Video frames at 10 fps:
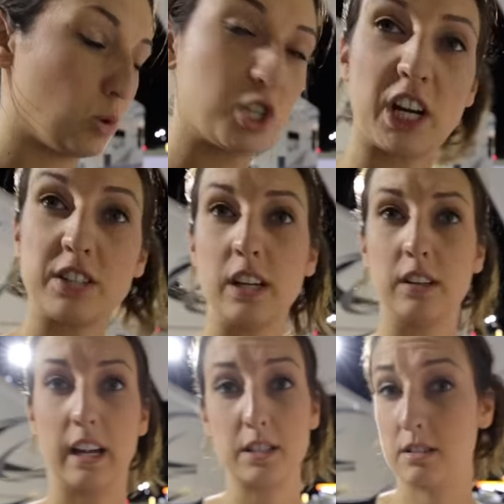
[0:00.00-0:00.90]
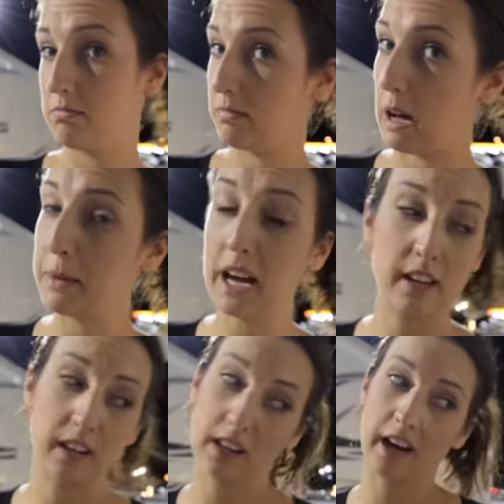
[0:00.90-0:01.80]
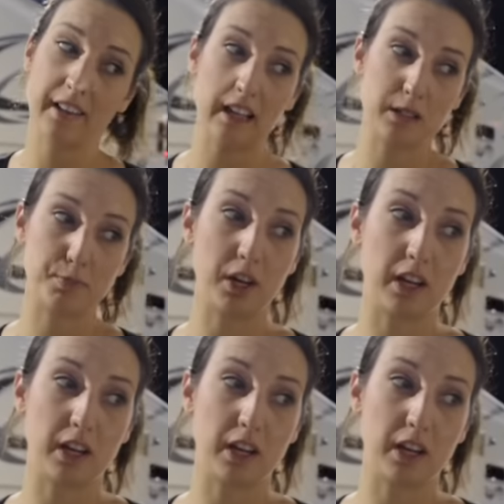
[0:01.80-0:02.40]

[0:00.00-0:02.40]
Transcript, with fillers: we're checked in. That's, I'm not gonna lie, that's pretty